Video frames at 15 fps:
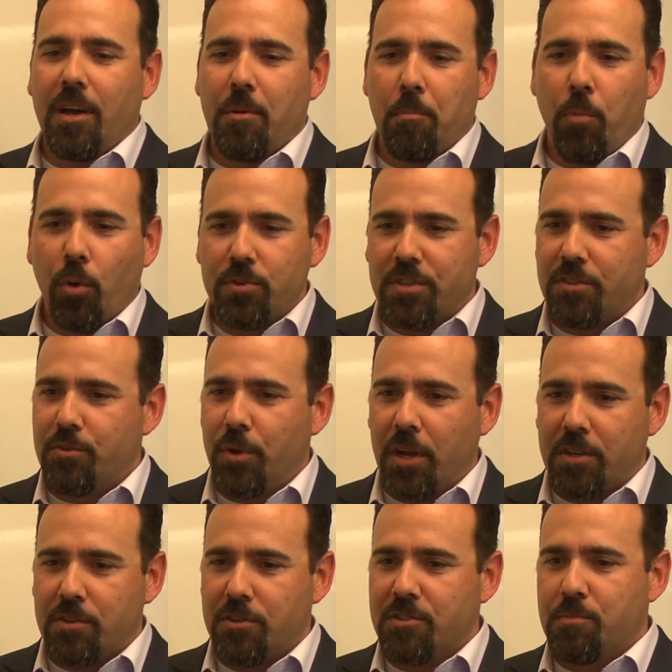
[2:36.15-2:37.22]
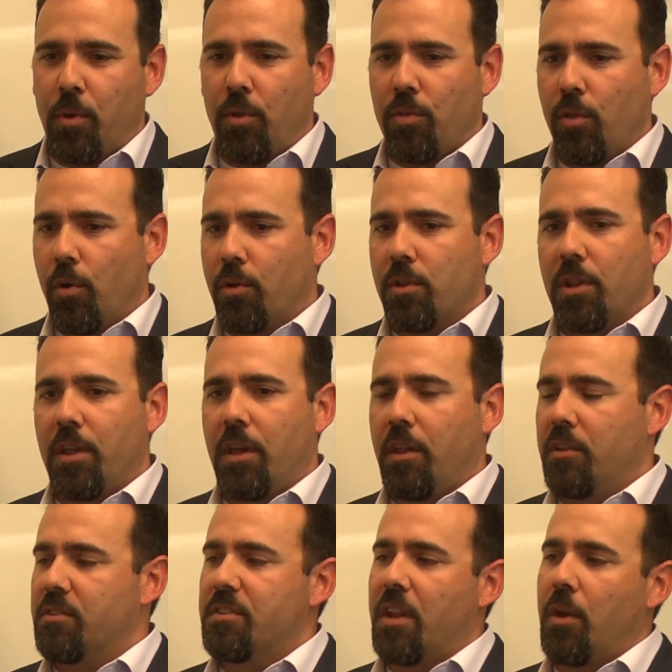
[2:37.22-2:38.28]
boards of directors, both locally
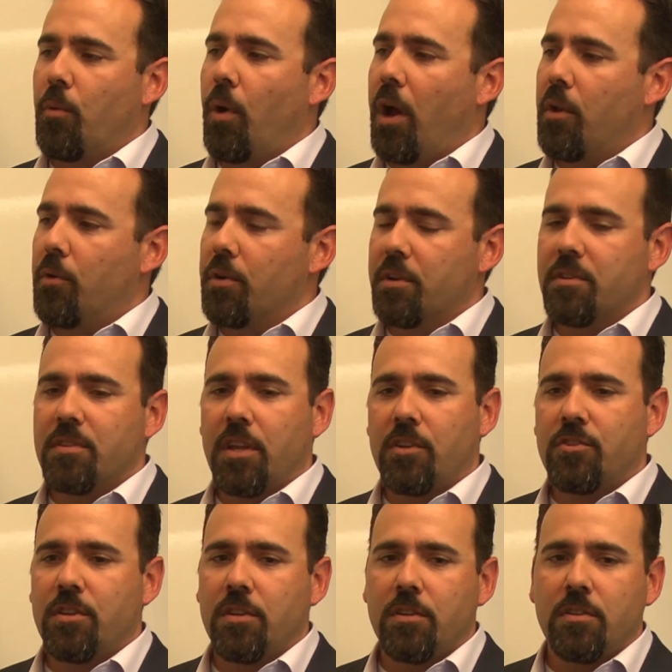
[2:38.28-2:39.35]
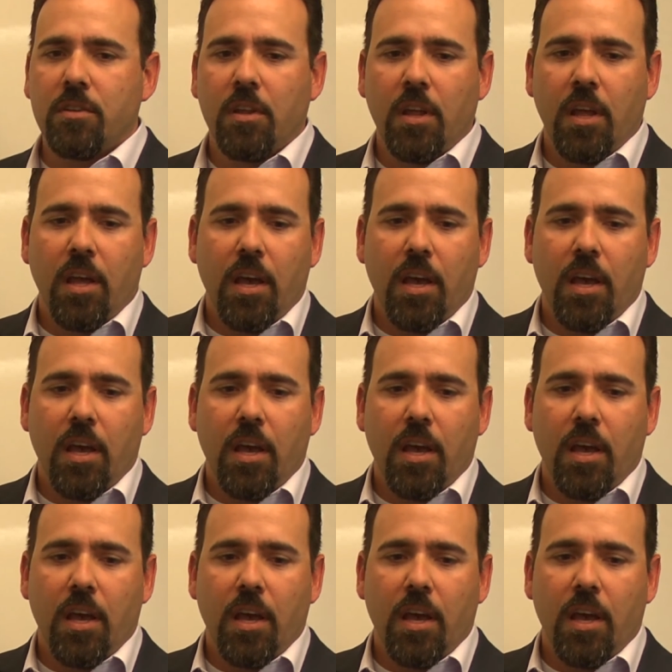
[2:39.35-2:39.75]
and statewide organizations.